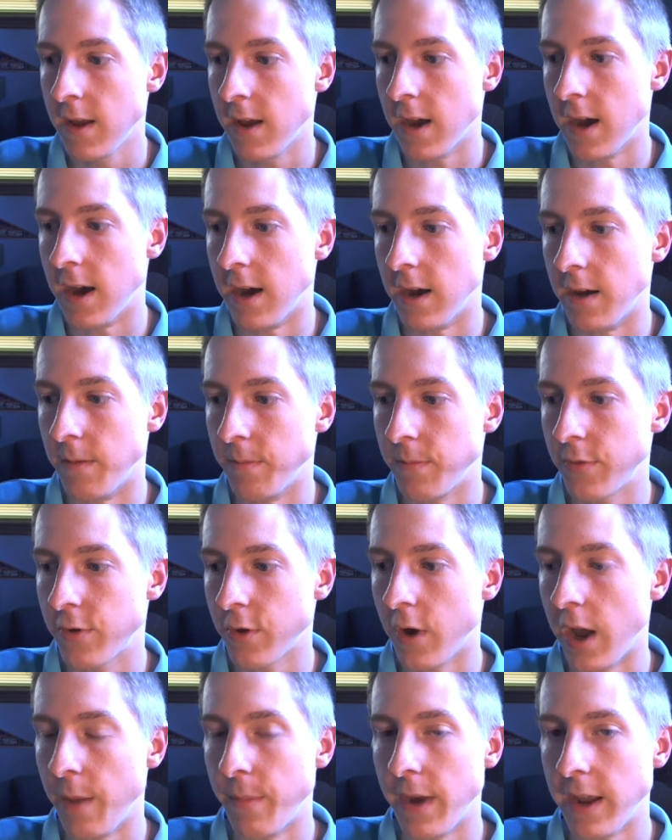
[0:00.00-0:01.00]
Um,
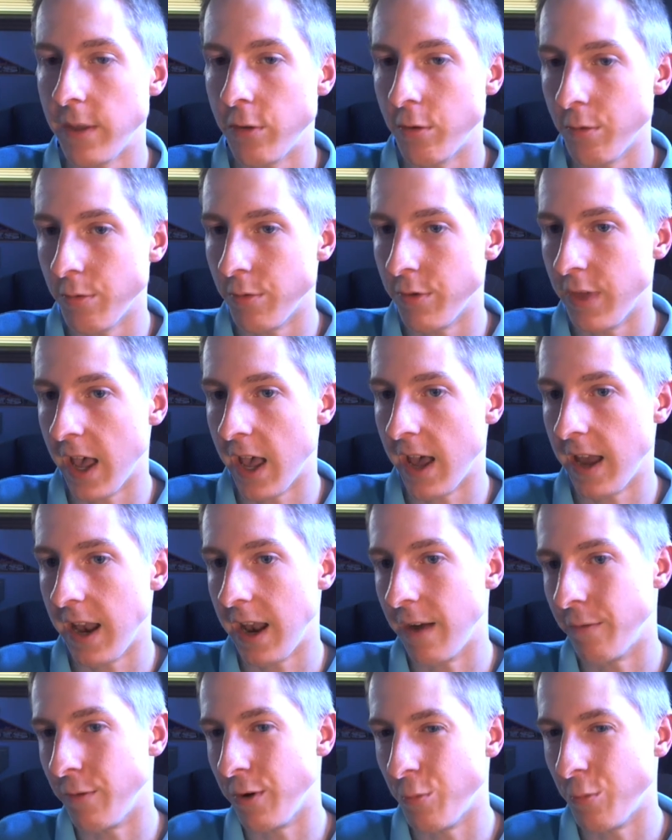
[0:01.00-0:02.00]
so I might do that
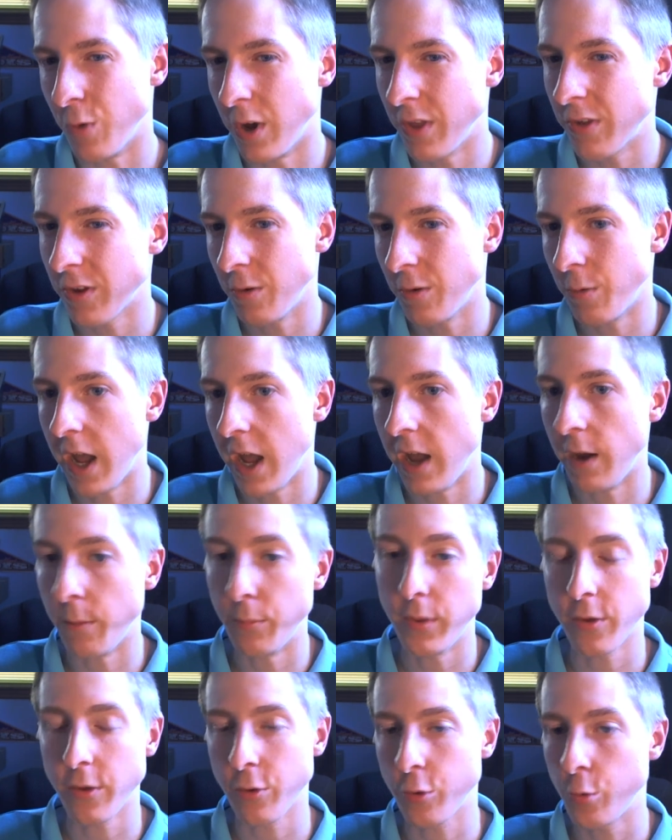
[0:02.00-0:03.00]
every once in a while. And
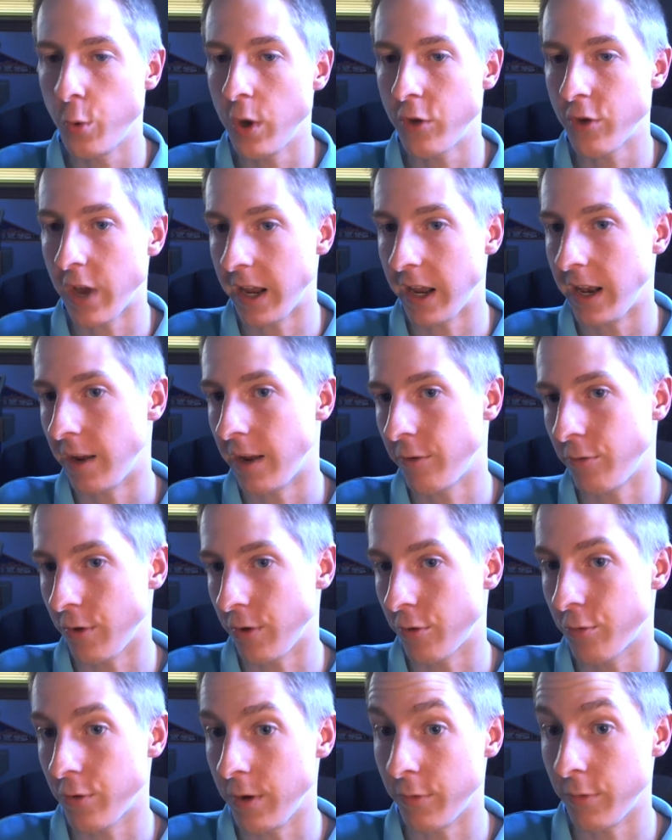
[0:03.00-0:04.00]
plus Twitch, I can actually
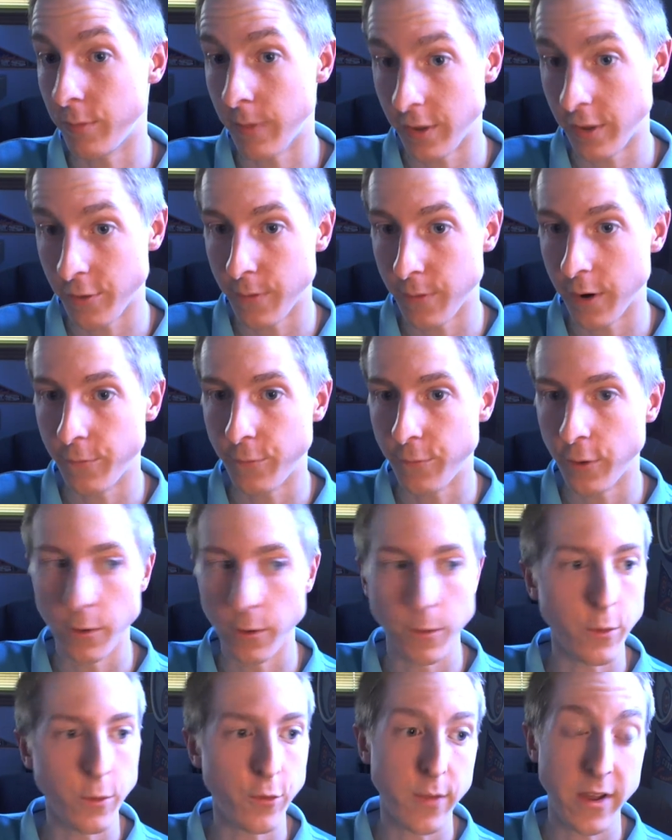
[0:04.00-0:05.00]
stream from my
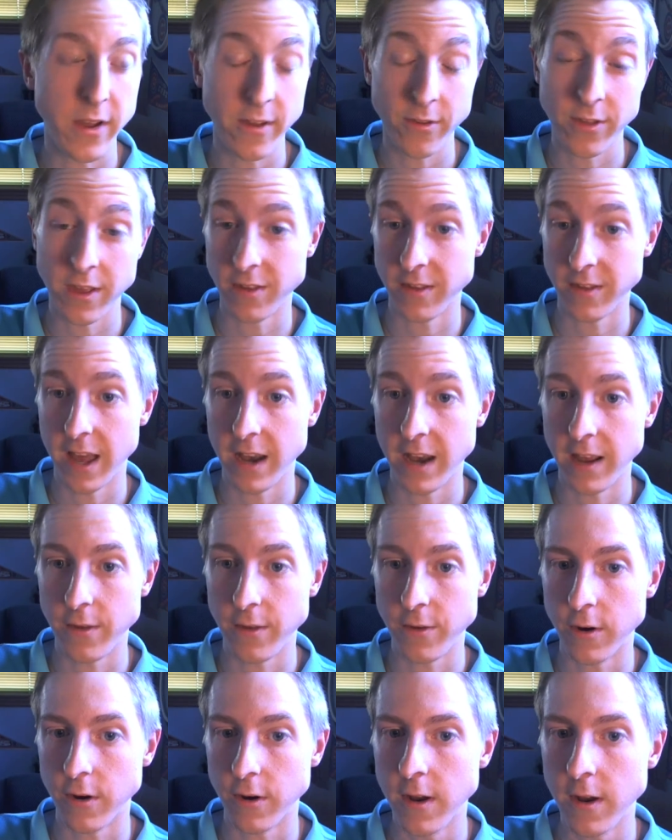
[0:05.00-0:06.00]
smartphone, which makes things a lot
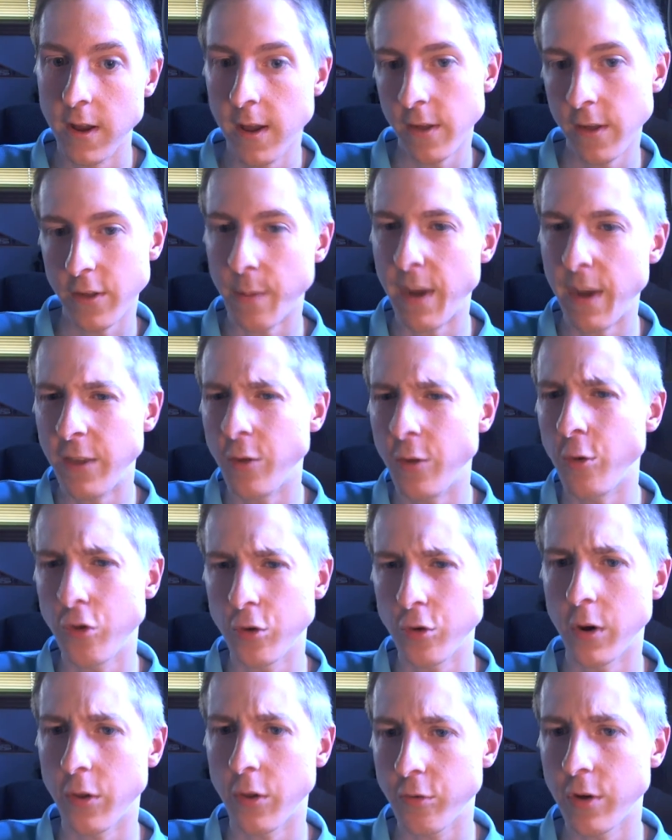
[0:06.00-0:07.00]
easier. So I might do
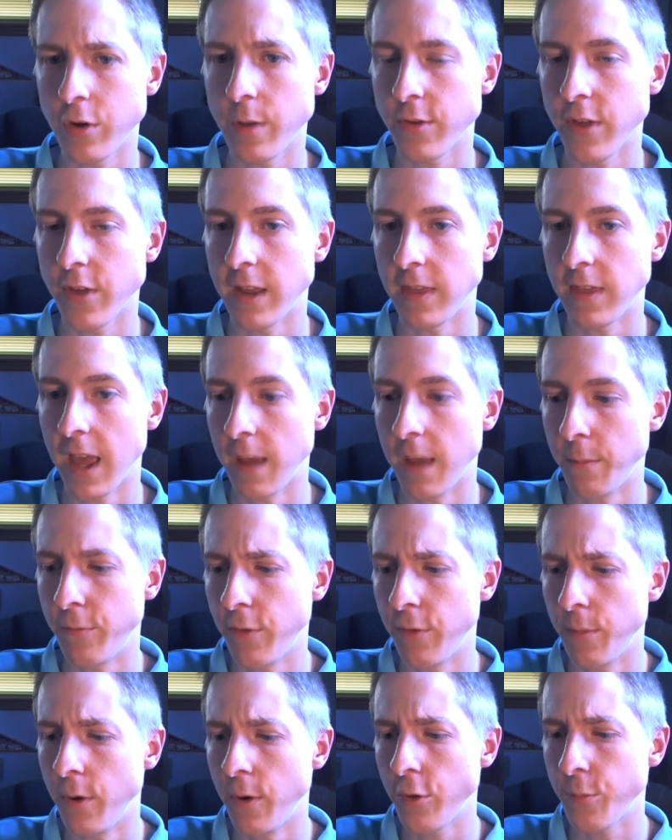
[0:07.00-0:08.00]
short streams like that. But
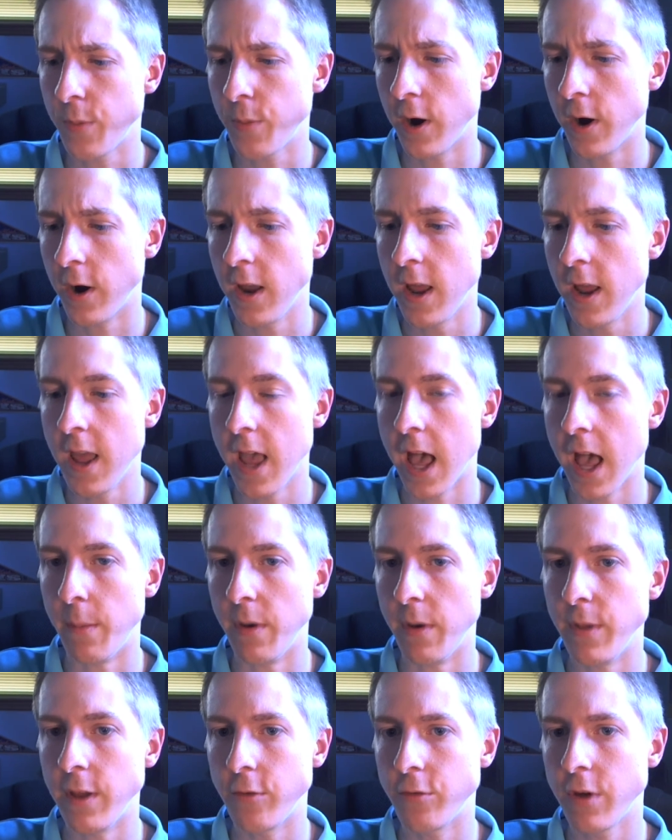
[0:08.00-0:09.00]
for the most part, I'm
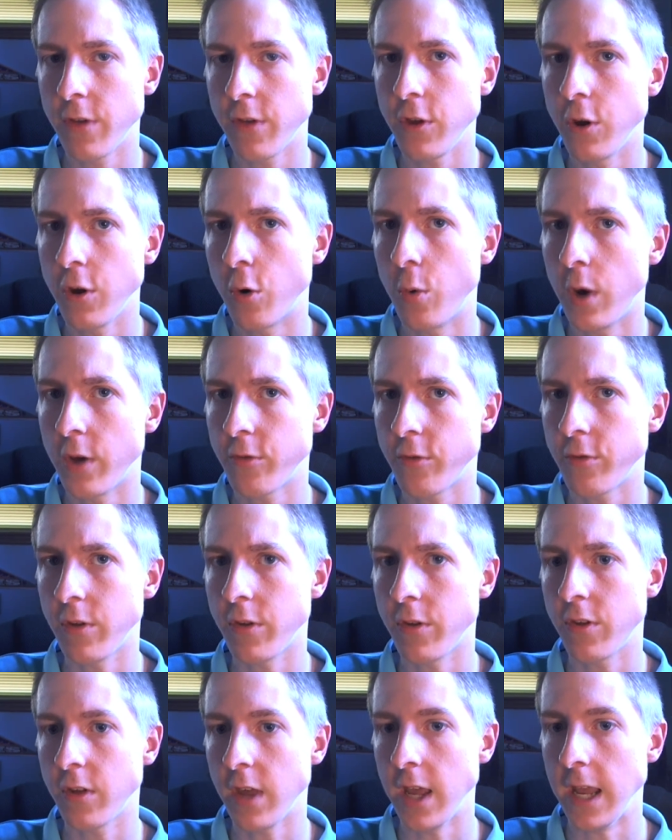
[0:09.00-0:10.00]
going to be addressing your
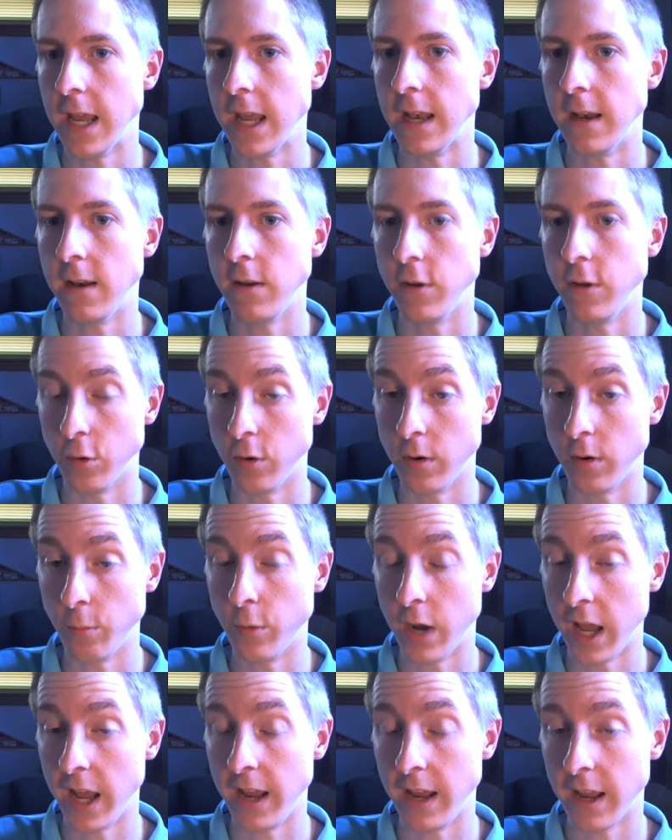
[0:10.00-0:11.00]
questions in your
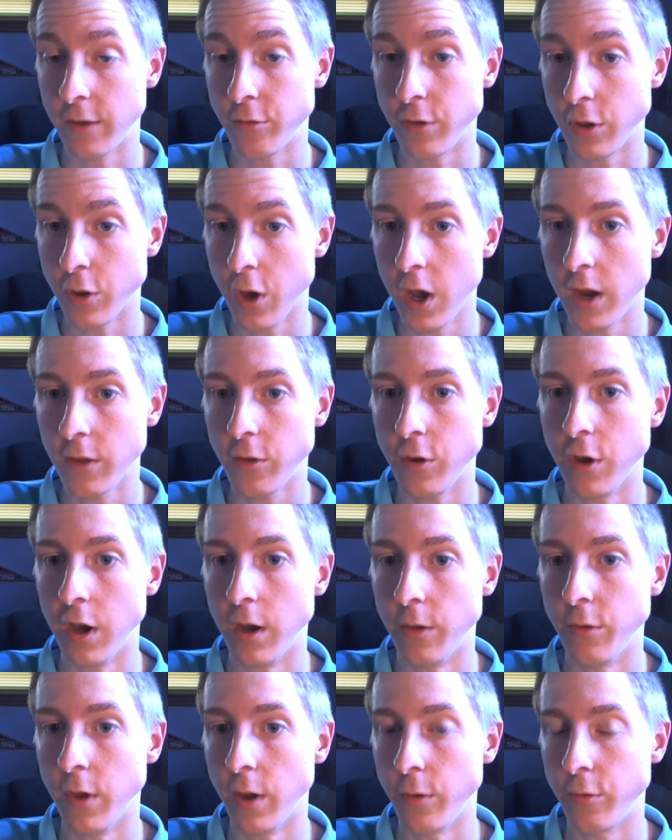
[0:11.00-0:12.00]
when I actually talk to you.
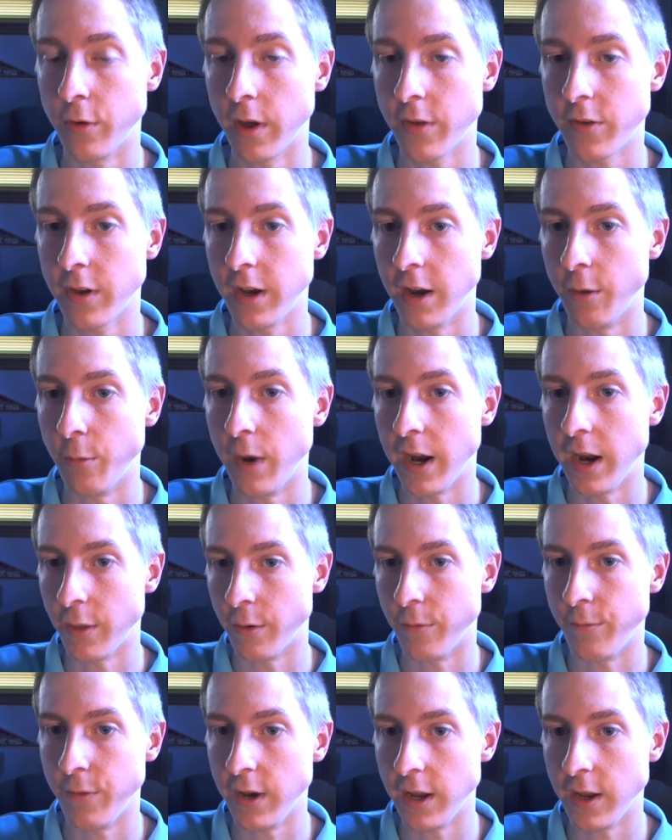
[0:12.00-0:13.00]
I'll address it in a
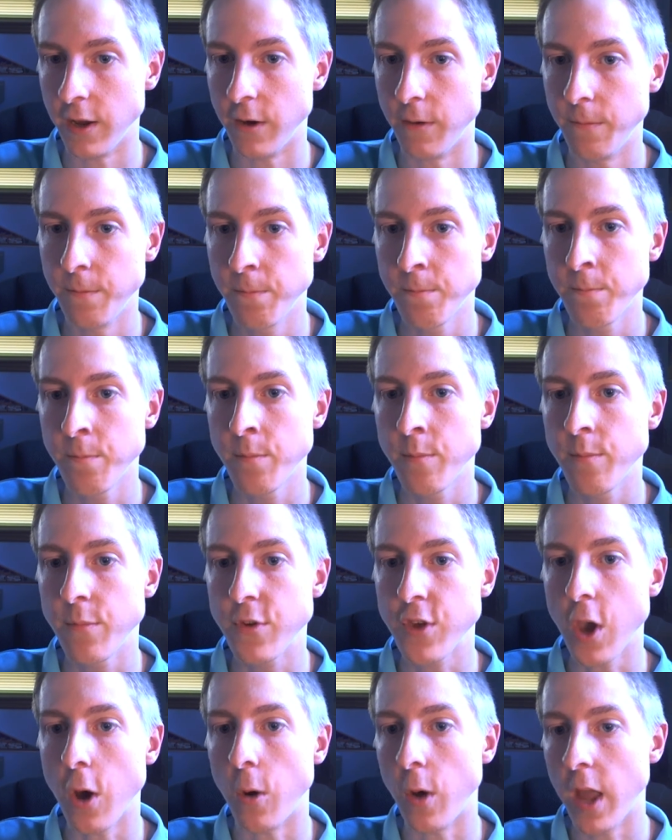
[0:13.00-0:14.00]
regular video.
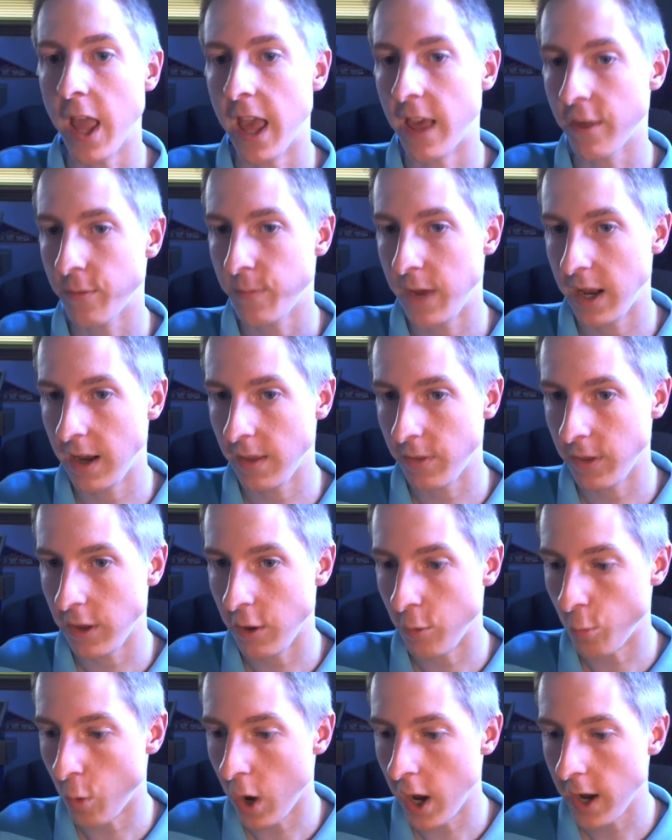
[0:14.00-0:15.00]
So ask me anything
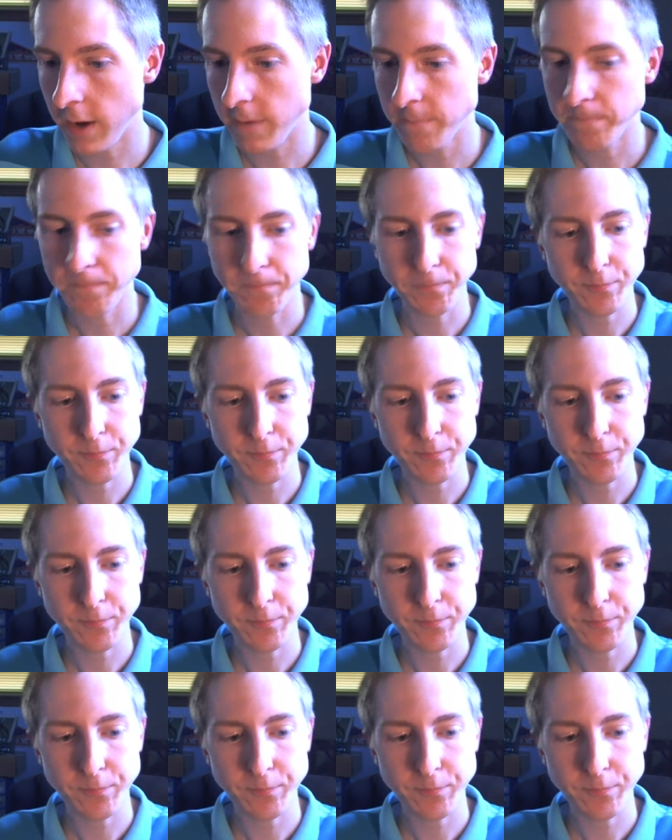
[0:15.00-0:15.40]
you want.